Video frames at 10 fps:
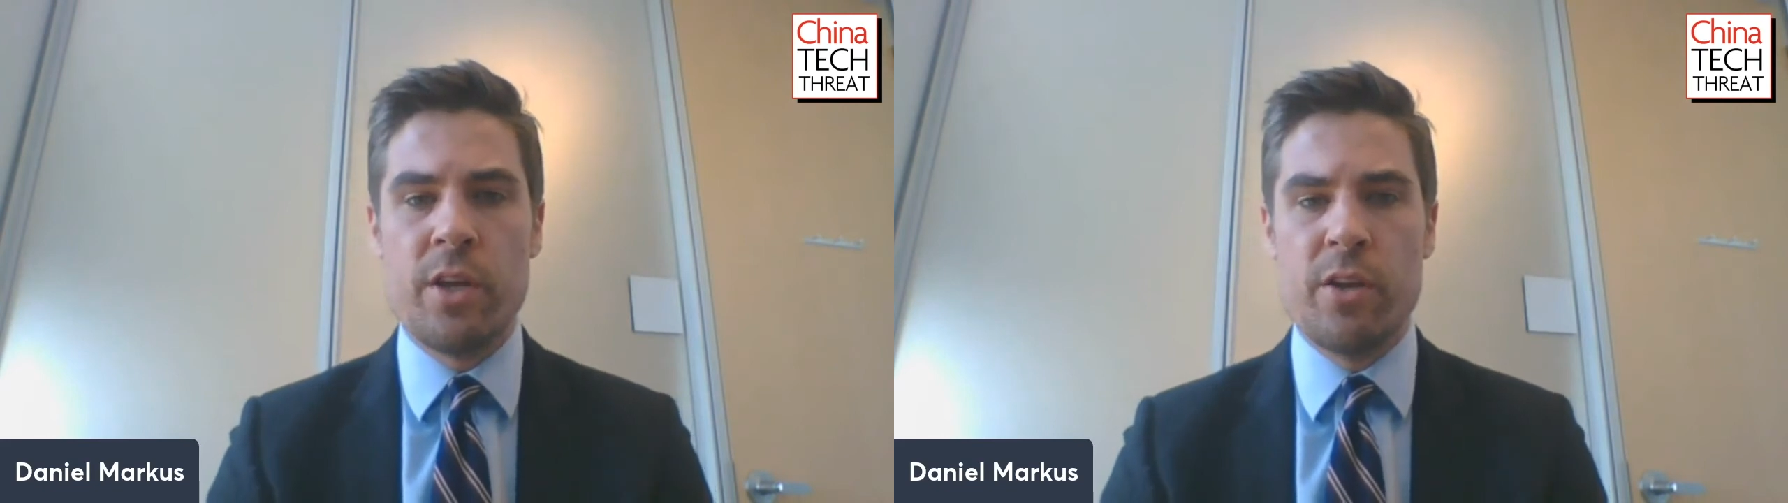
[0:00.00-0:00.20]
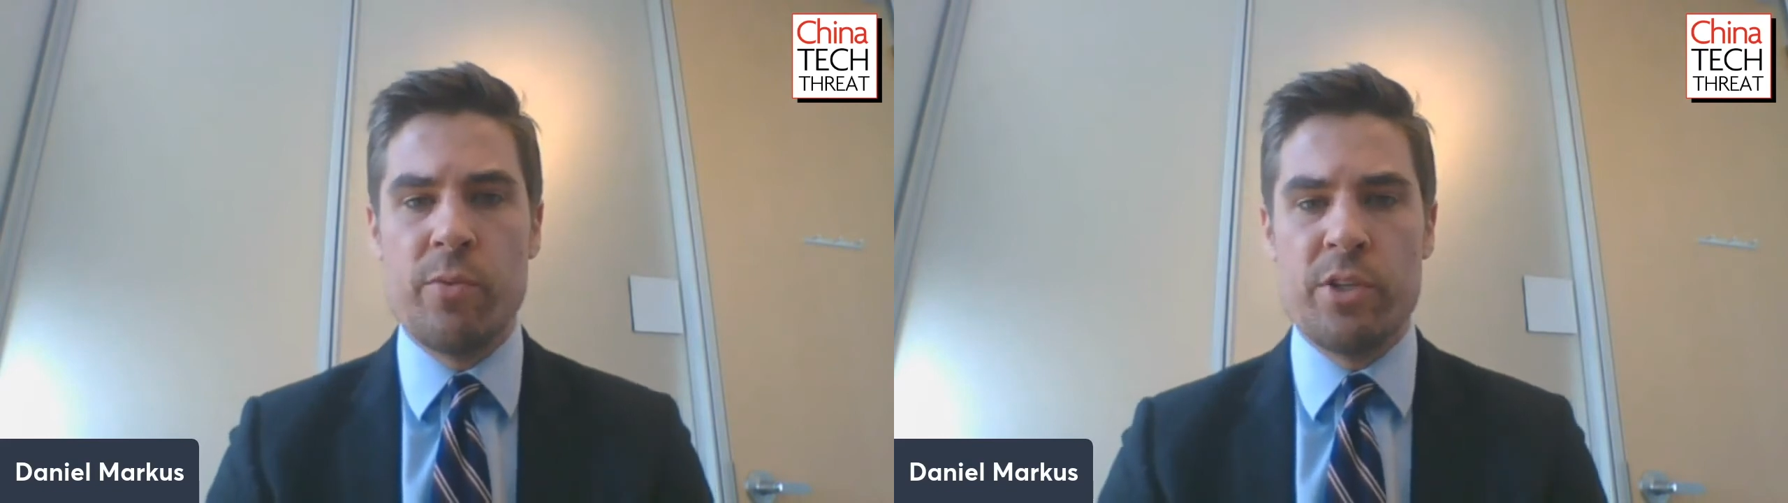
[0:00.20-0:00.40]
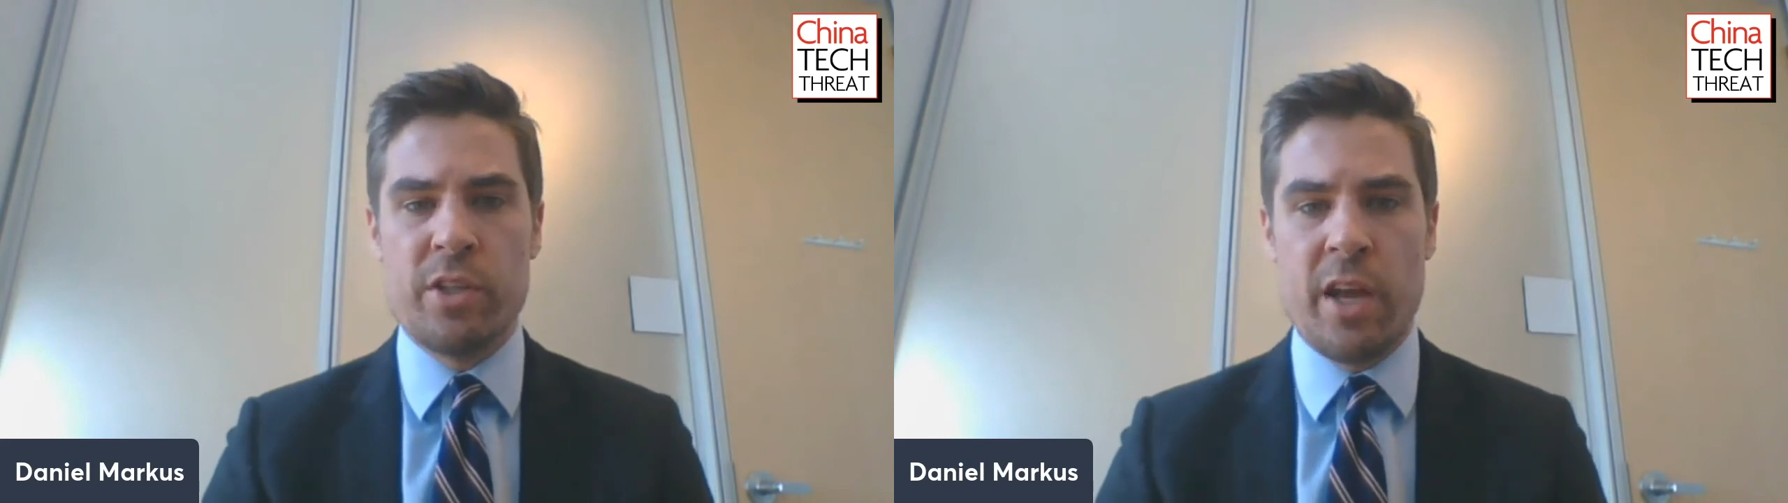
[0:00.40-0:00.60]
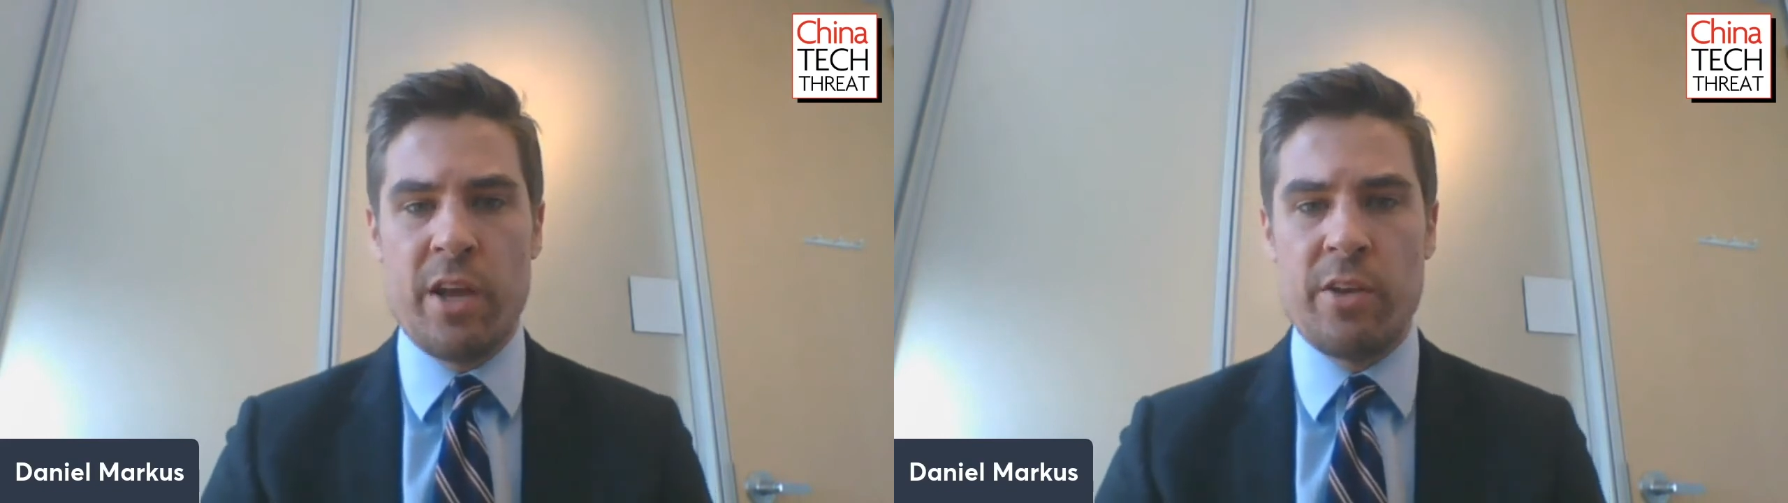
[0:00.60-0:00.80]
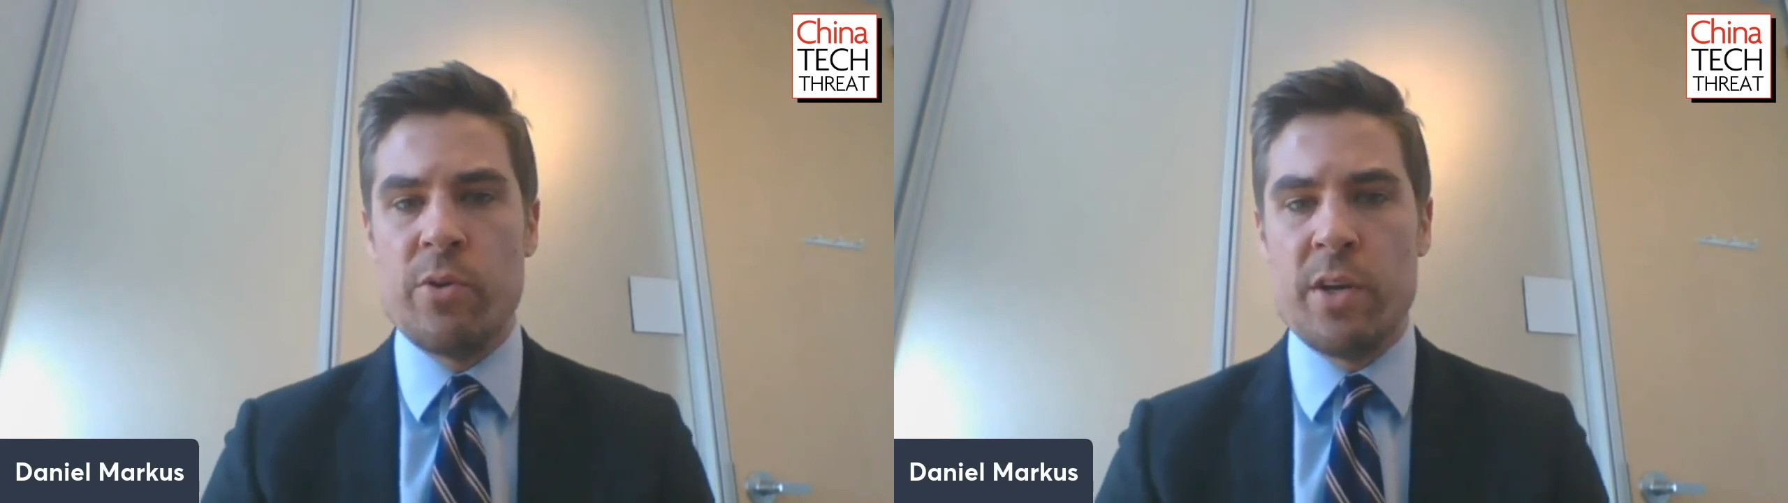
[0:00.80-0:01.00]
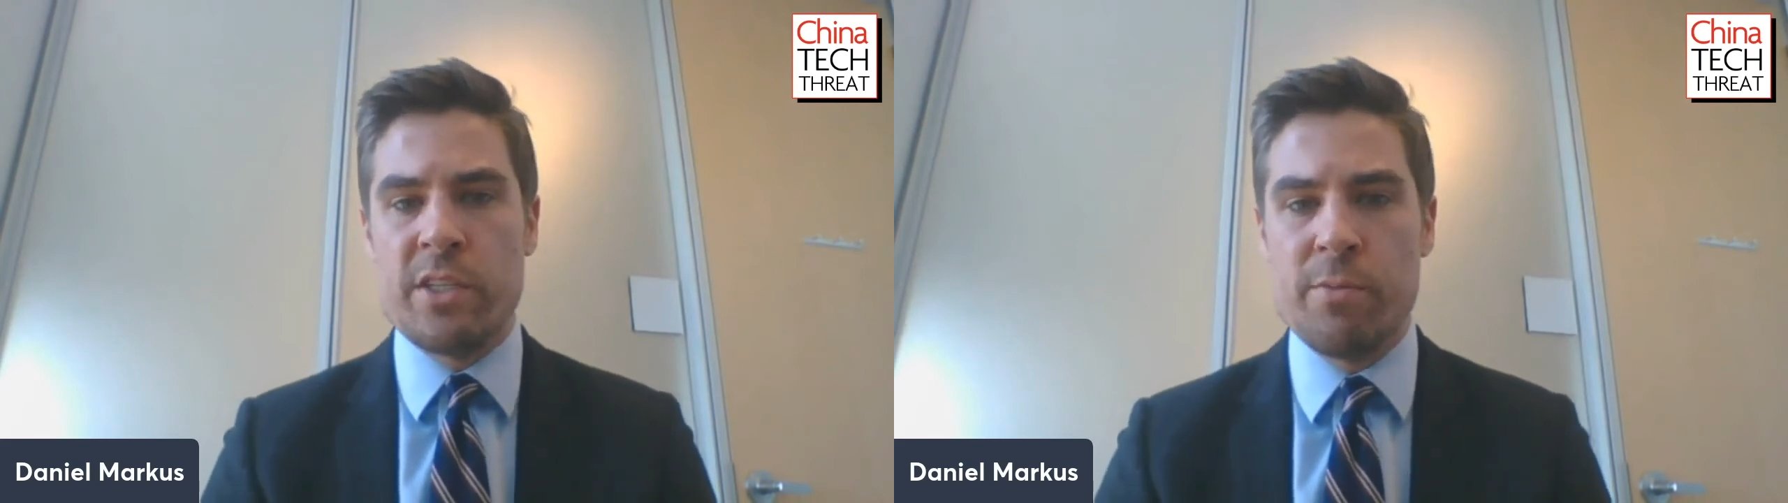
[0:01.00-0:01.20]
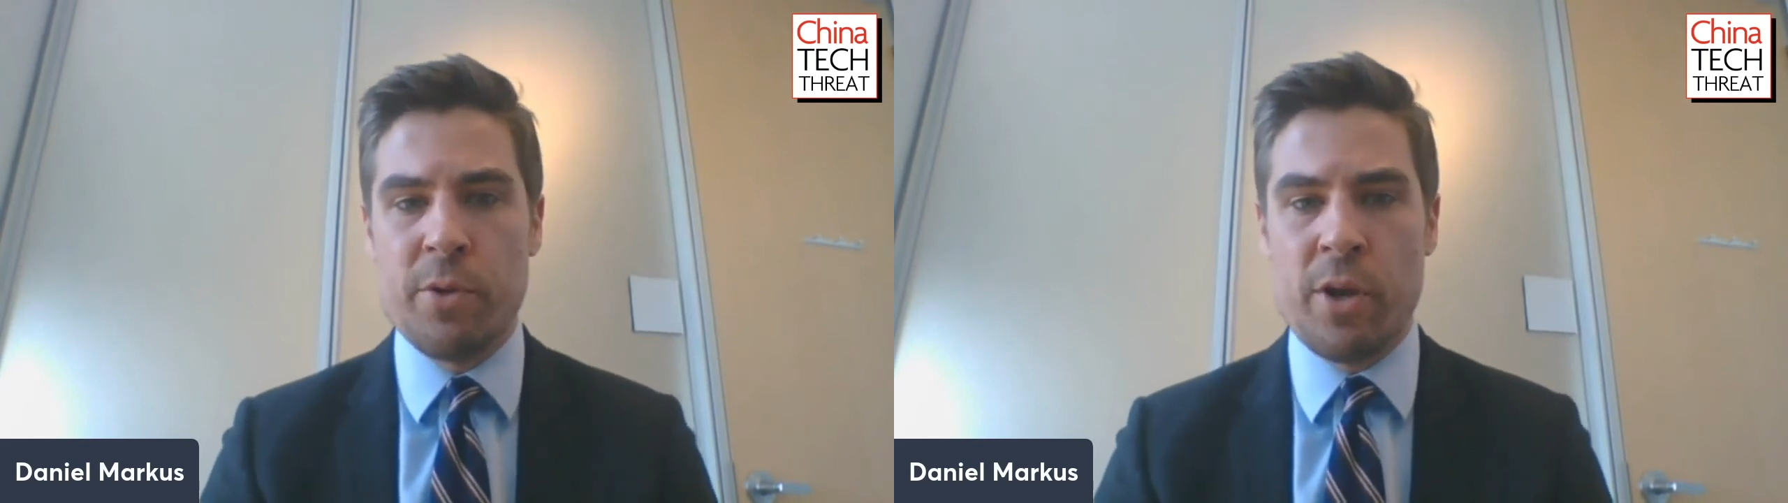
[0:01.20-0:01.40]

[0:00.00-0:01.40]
which allows the U.S.